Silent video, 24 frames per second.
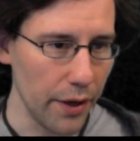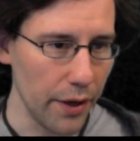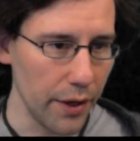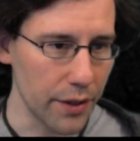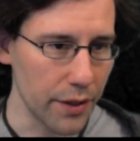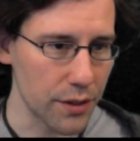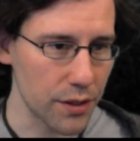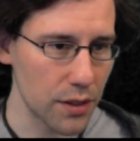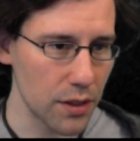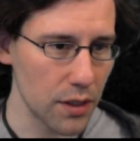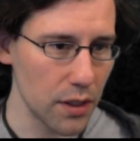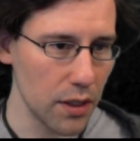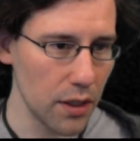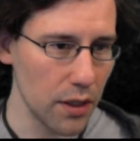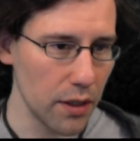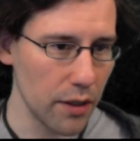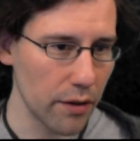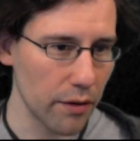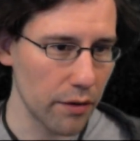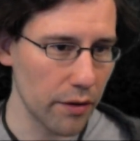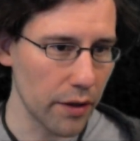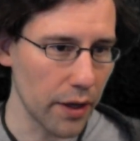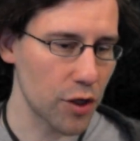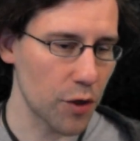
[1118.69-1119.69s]
Is
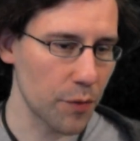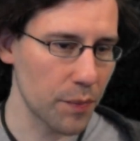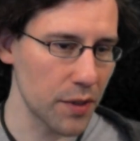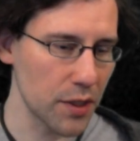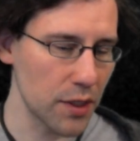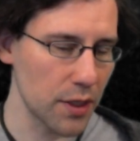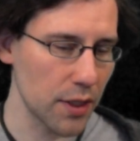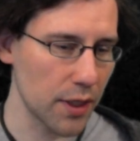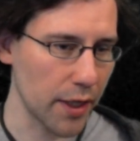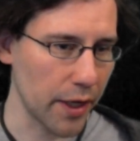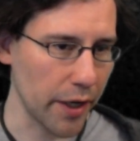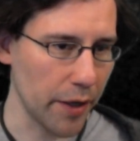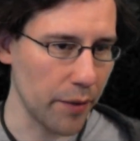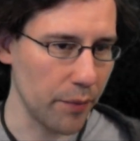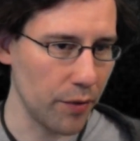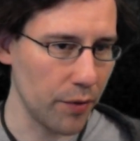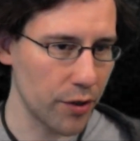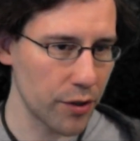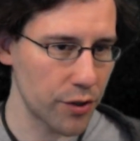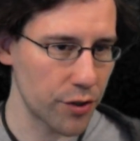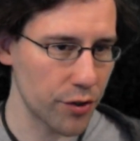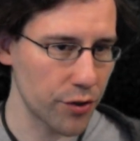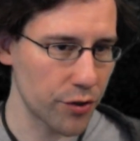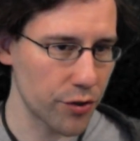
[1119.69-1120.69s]
the Serpentine
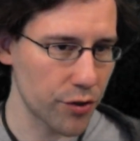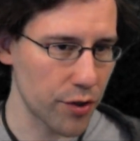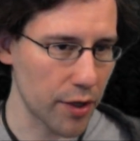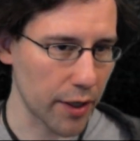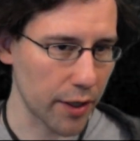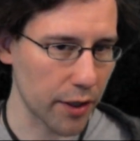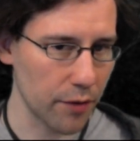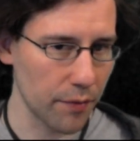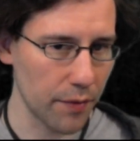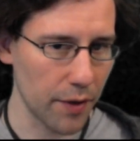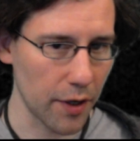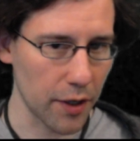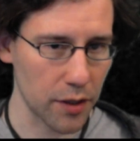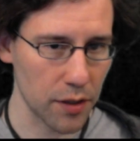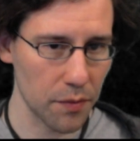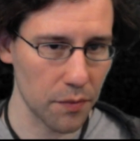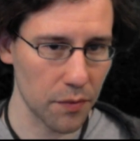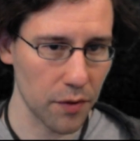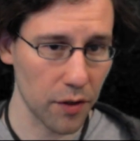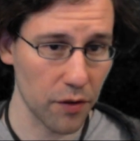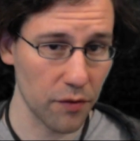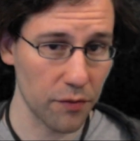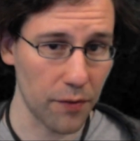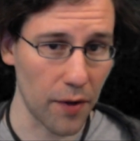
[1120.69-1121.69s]
Ambush the trick that makes
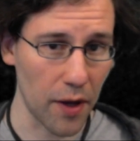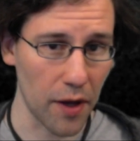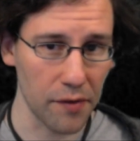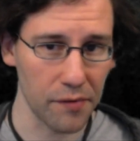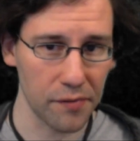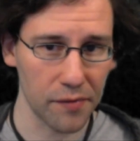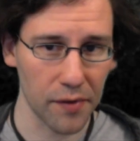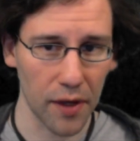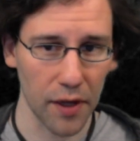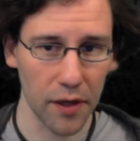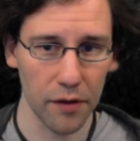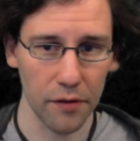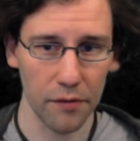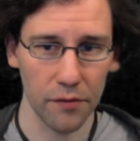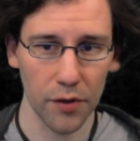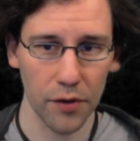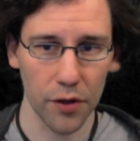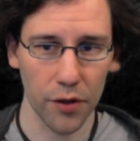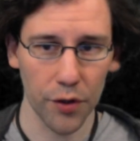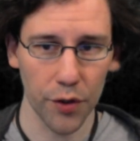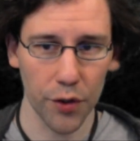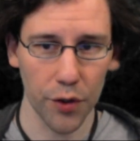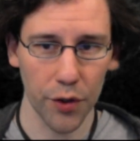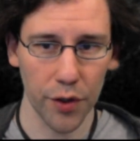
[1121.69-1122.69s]
something a five
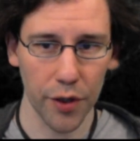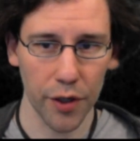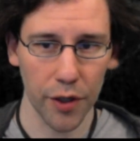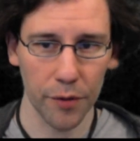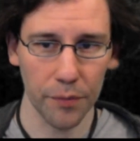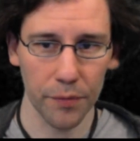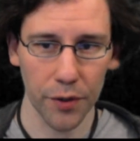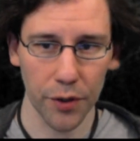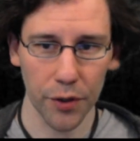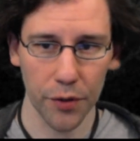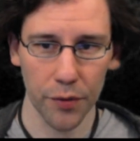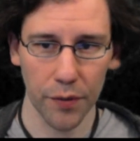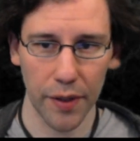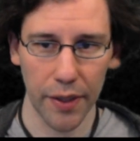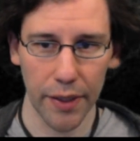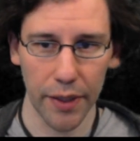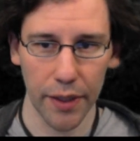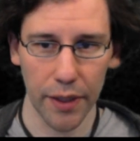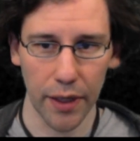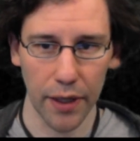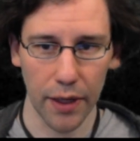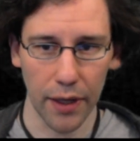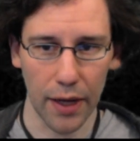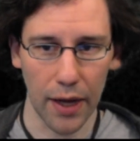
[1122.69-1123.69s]
five good in
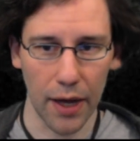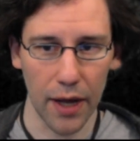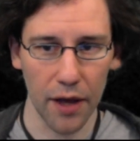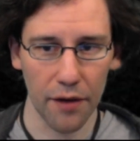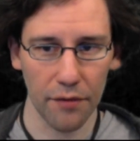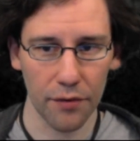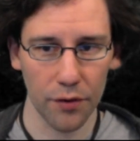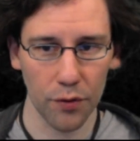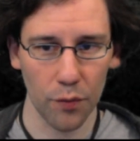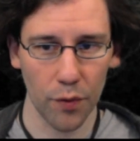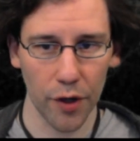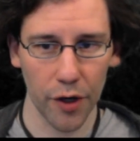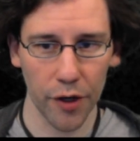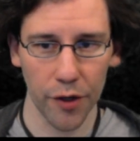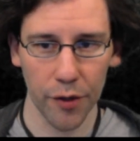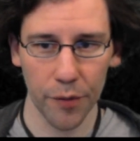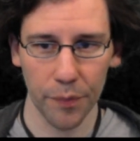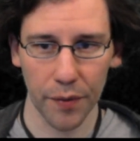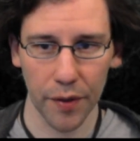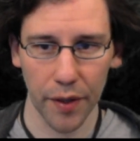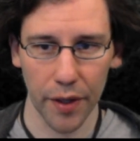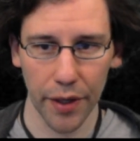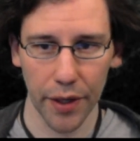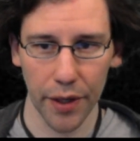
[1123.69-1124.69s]
blue-white? I haven't wanted
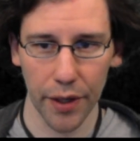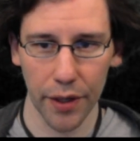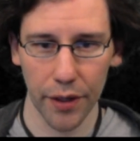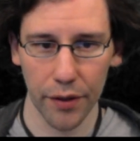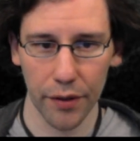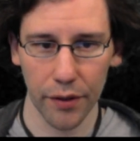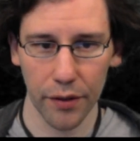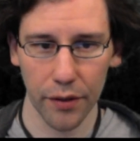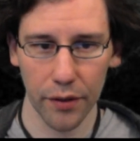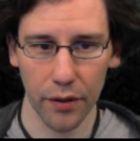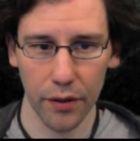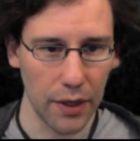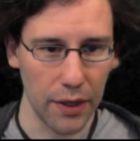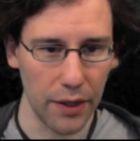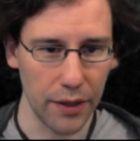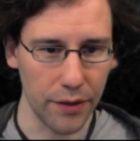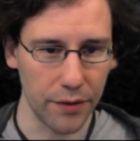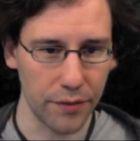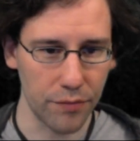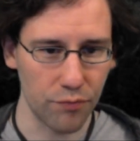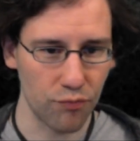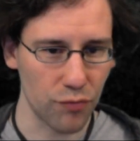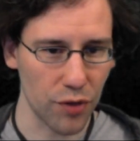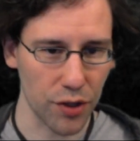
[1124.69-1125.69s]
to play it.
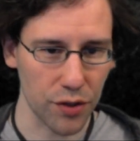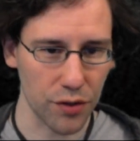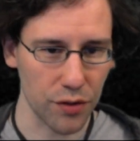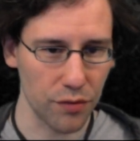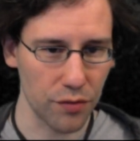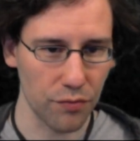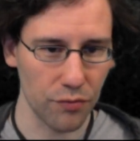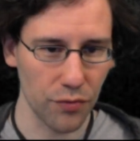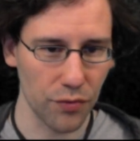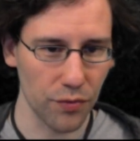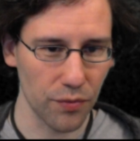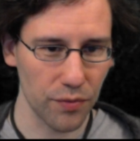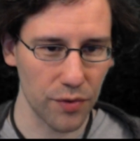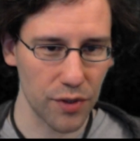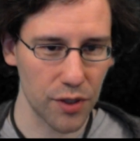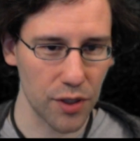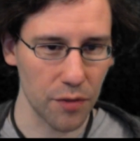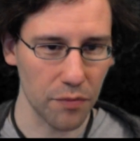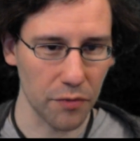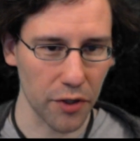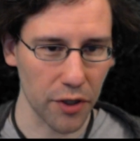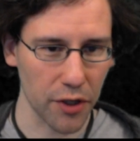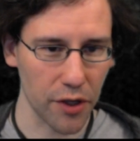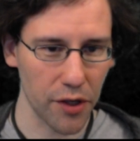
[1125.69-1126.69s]
It doesn't
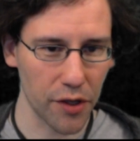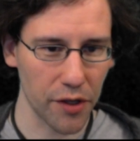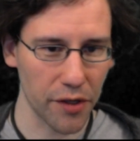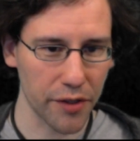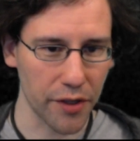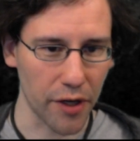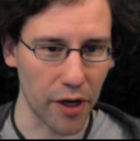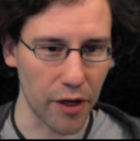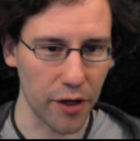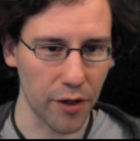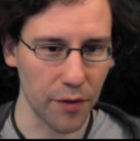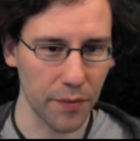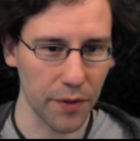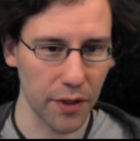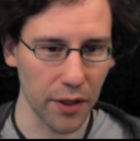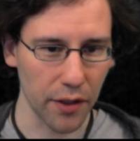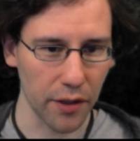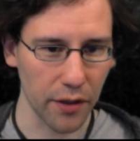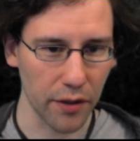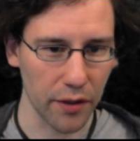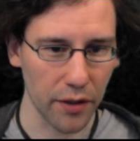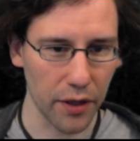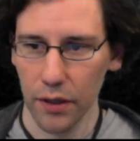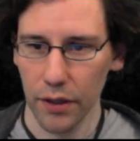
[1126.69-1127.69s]
seem like a good card to
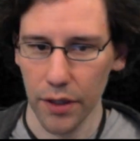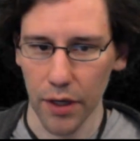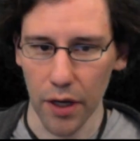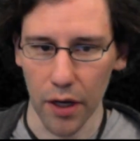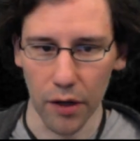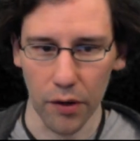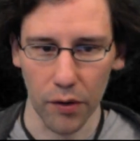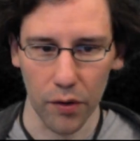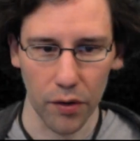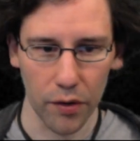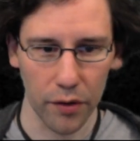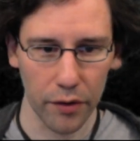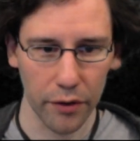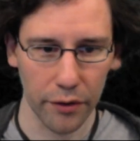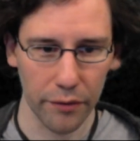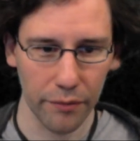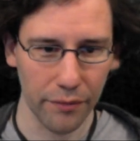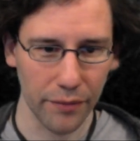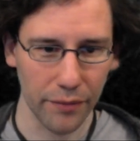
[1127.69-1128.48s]
me. No,